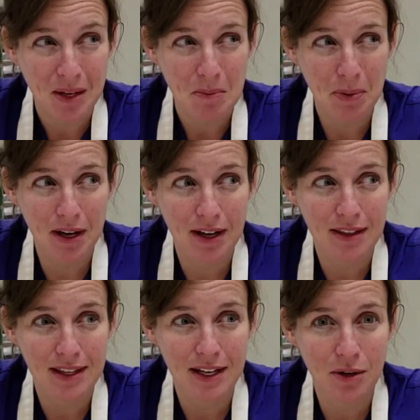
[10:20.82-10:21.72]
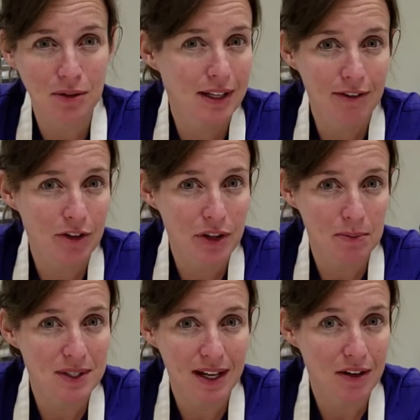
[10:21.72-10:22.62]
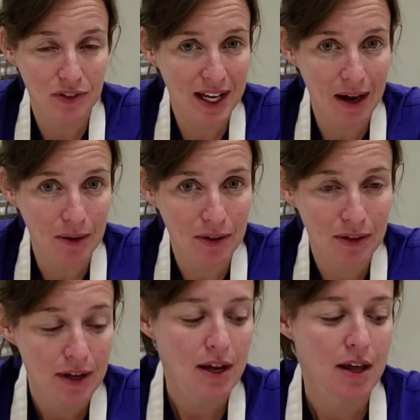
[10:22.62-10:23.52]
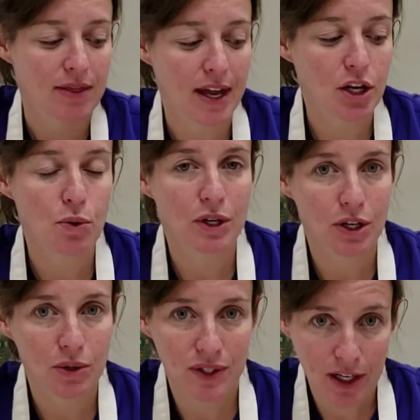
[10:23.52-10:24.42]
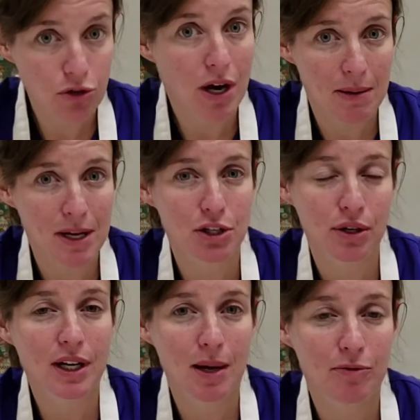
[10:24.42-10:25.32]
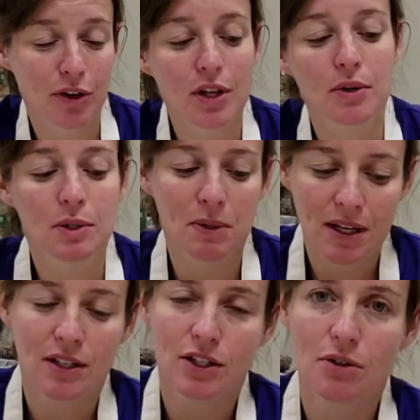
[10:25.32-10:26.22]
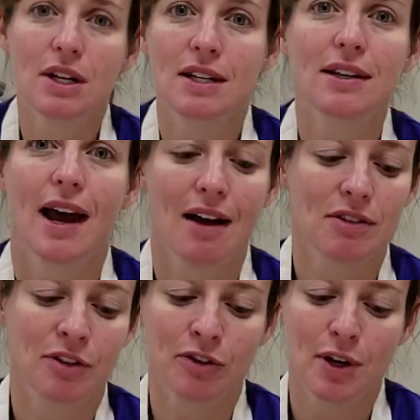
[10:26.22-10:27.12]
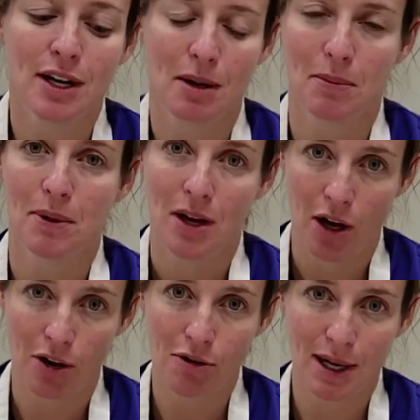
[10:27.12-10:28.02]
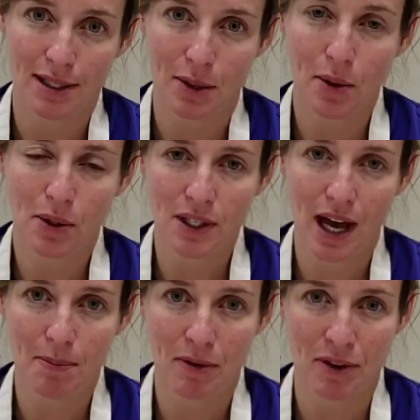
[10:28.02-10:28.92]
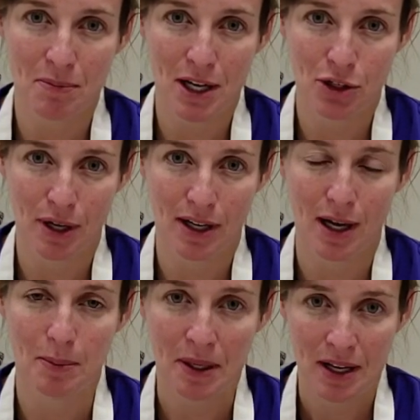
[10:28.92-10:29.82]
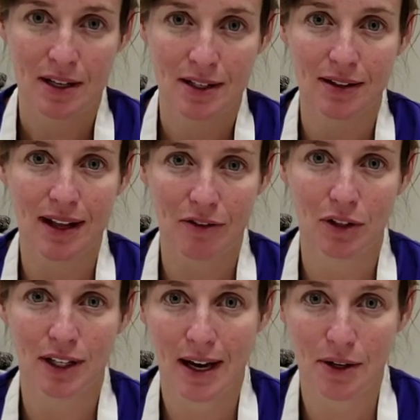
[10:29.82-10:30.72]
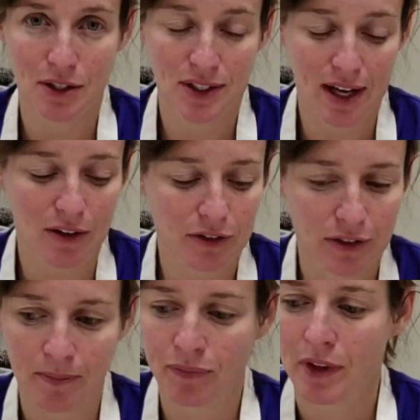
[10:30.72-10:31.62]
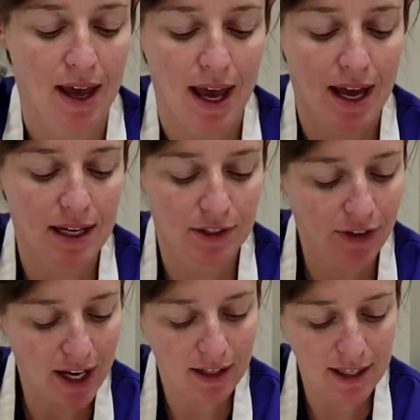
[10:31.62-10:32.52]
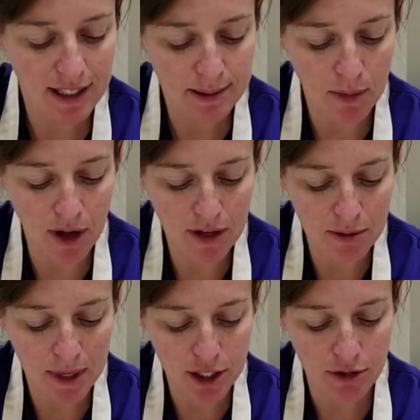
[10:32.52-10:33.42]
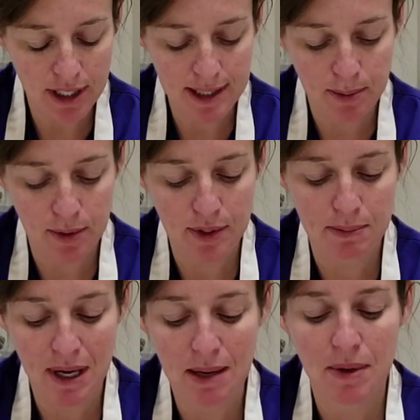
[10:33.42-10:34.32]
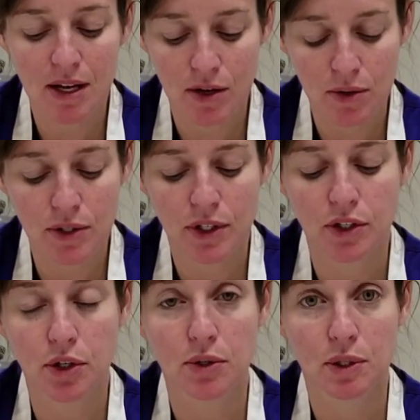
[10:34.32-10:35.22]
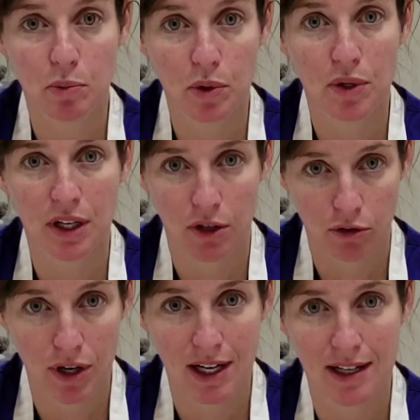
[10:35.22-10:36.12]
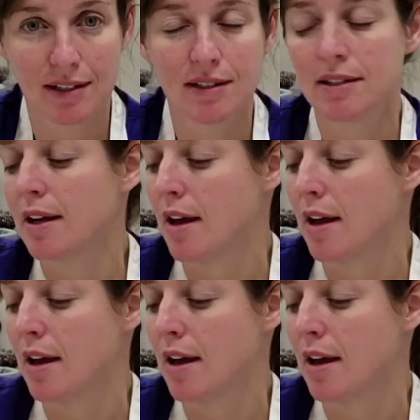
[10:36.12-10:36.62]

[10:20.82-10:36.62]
but they don't level themselves out. Then you would use a dry measuring cup for those because you need to have the freedom across the whole top of the measuring cup to level it out yourself. And finally, smaller measuring spoons may be used to spoon ingredients.